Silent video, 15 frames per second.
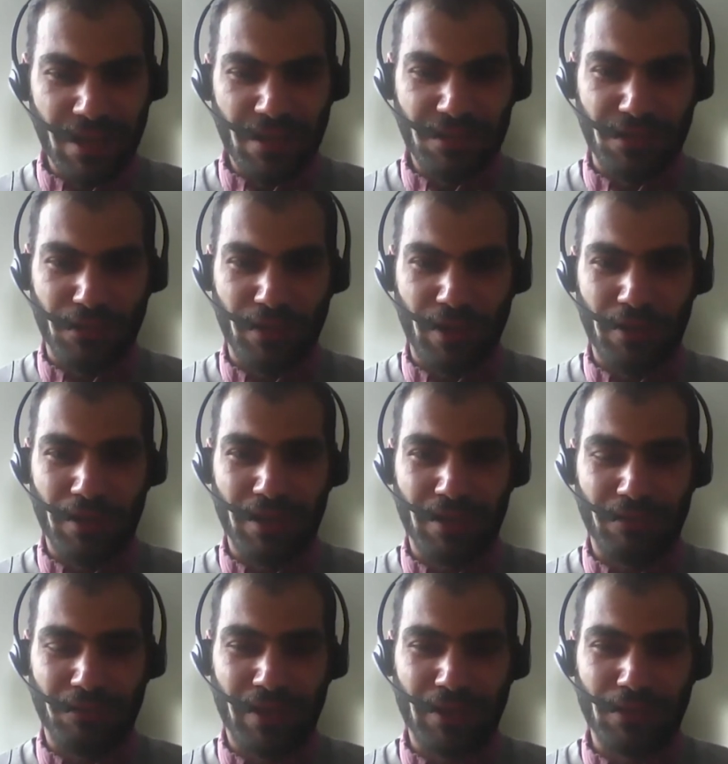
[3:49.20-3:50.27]
So
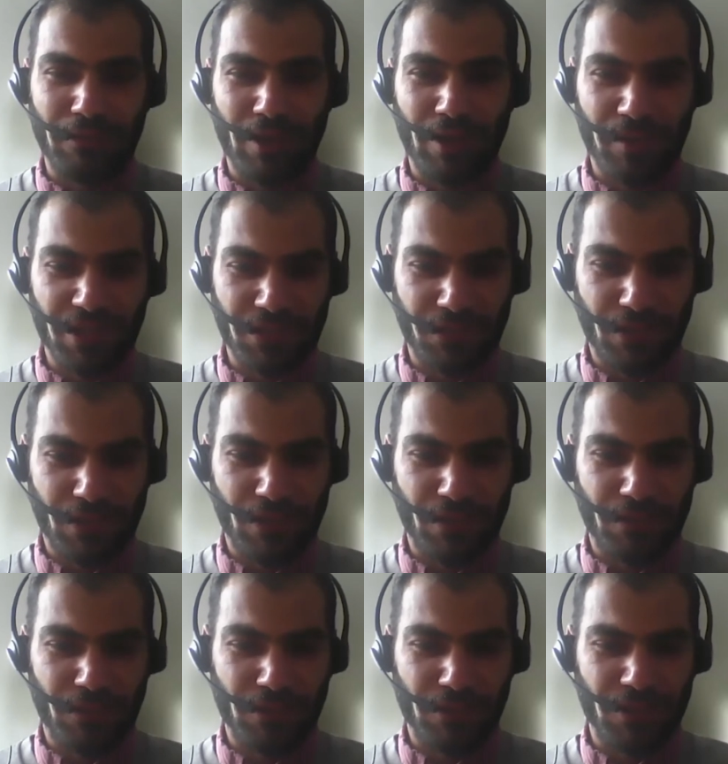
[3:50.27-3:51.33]
thank you very much
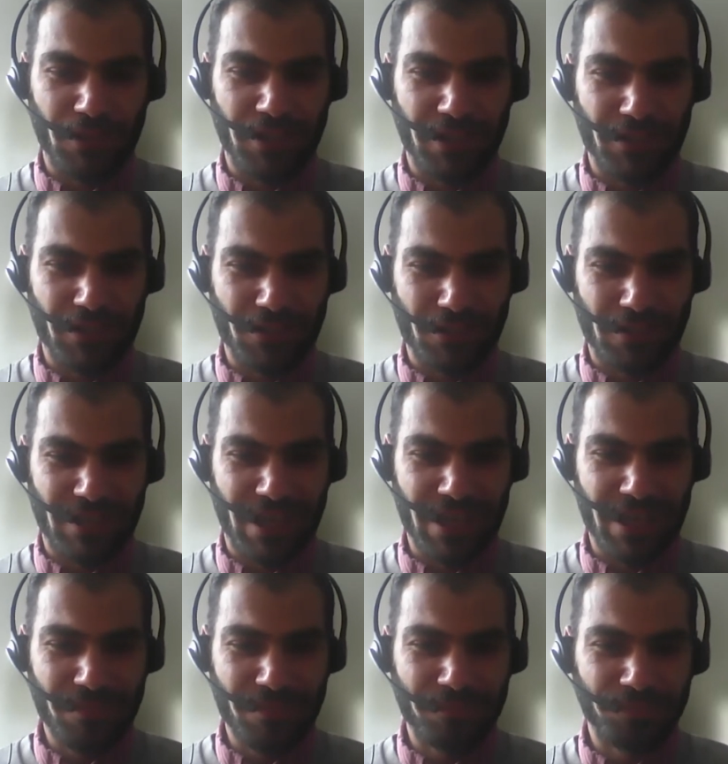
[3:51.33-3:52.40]
for joining us
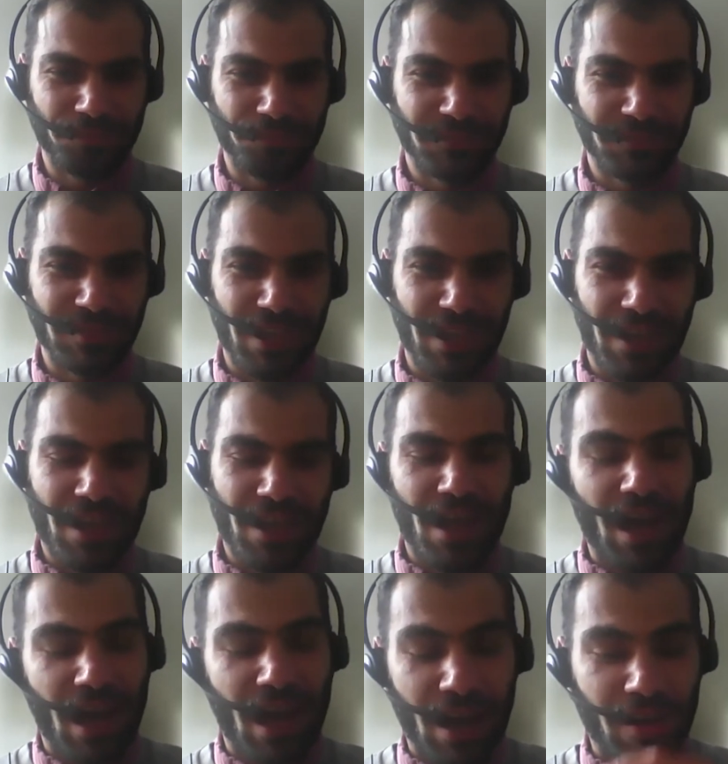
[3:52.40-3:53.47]
today.
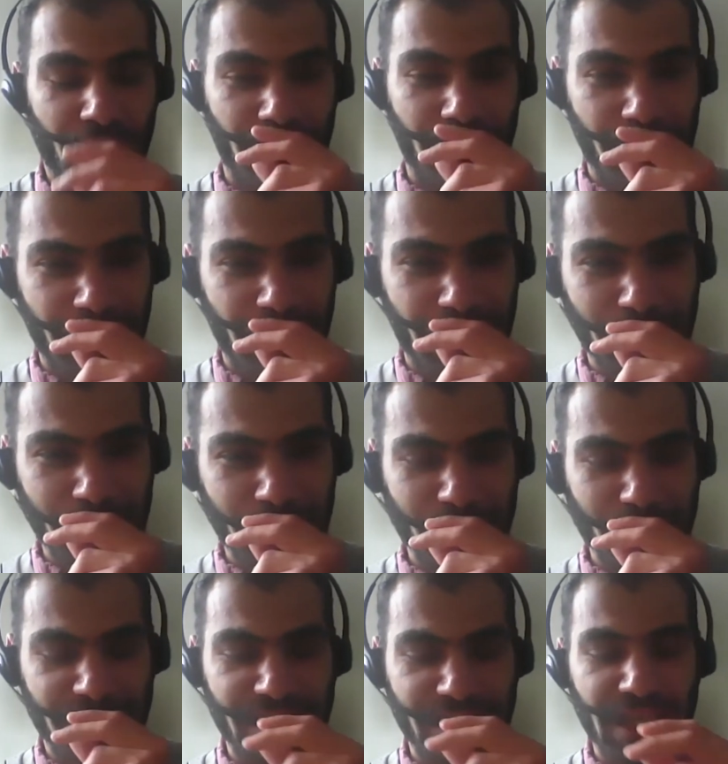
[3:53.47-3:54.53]
Our
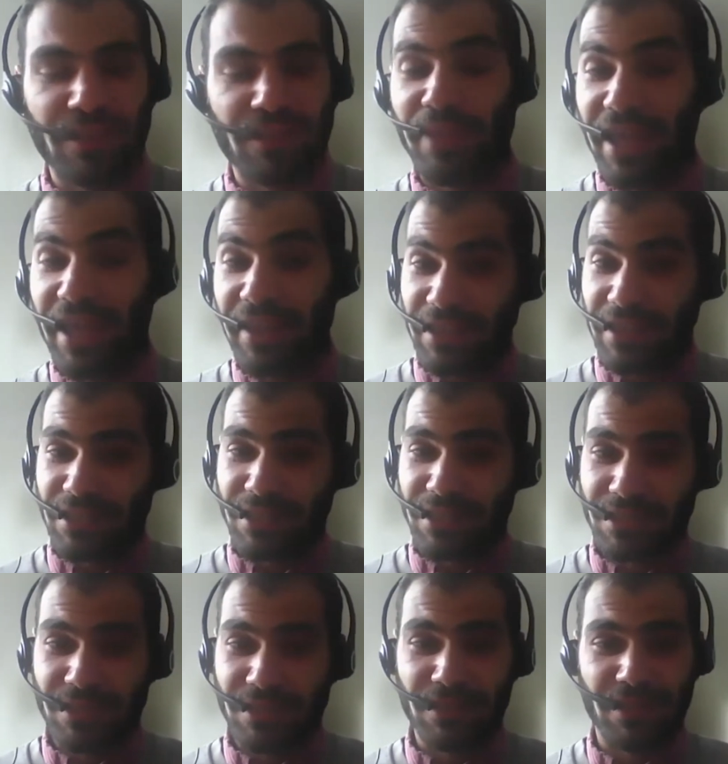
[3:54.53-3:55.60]
second
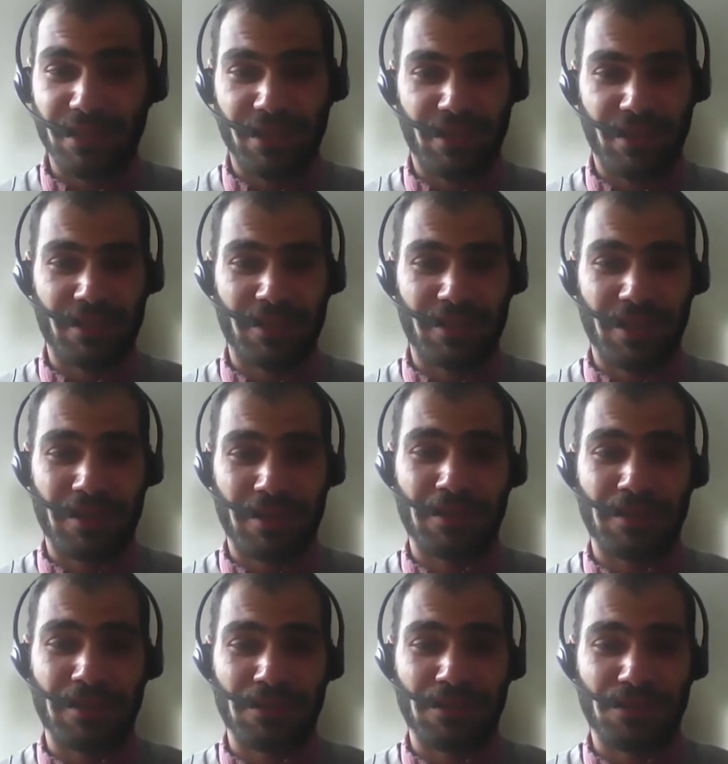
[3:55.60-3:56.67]
panelist
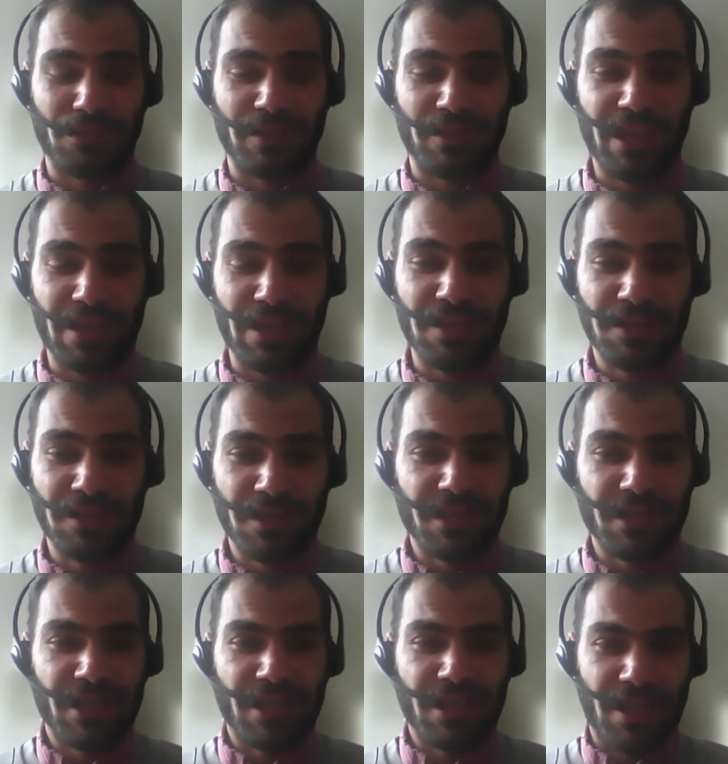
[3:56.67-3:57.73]
today
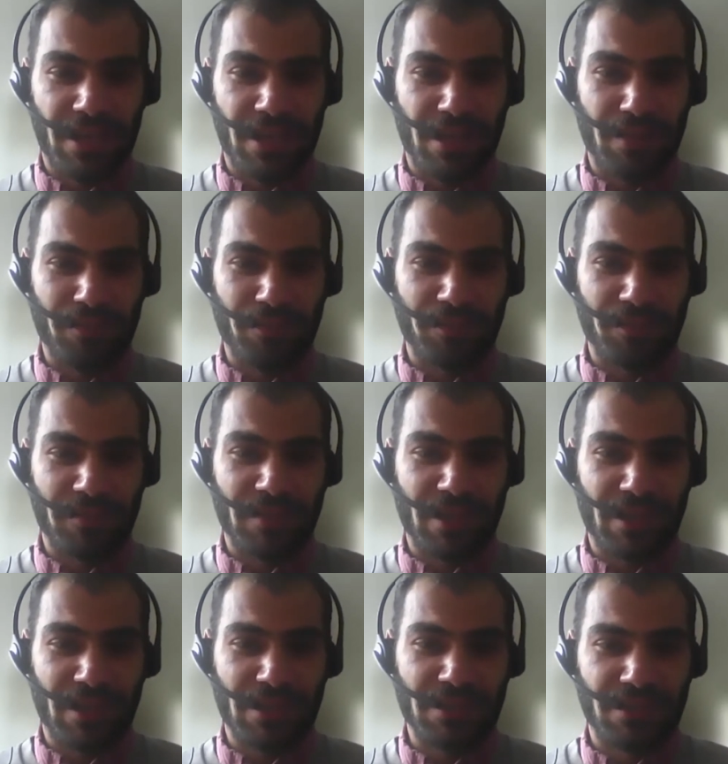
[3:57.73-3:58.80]

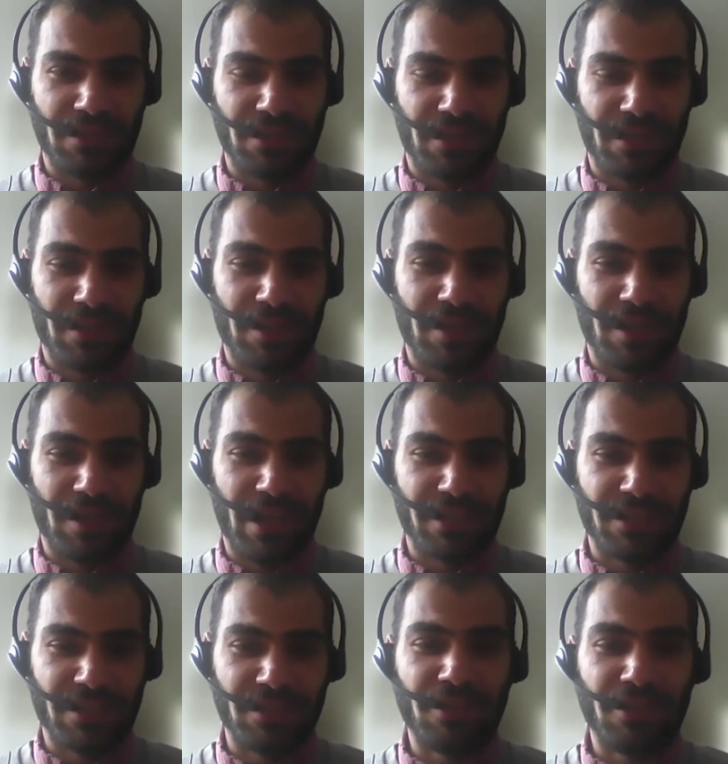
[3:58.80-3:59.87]
is
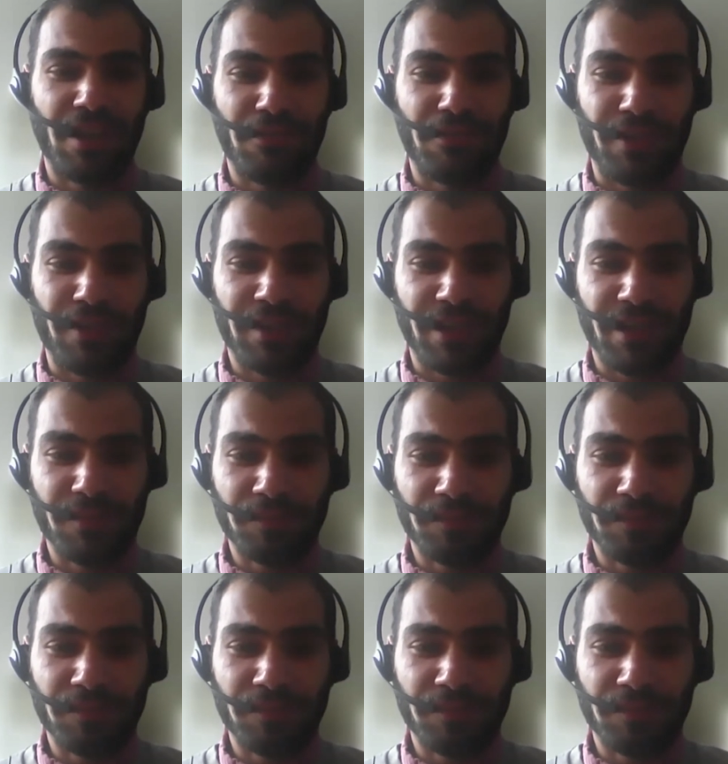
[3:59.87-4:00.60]
Alexander Leferna,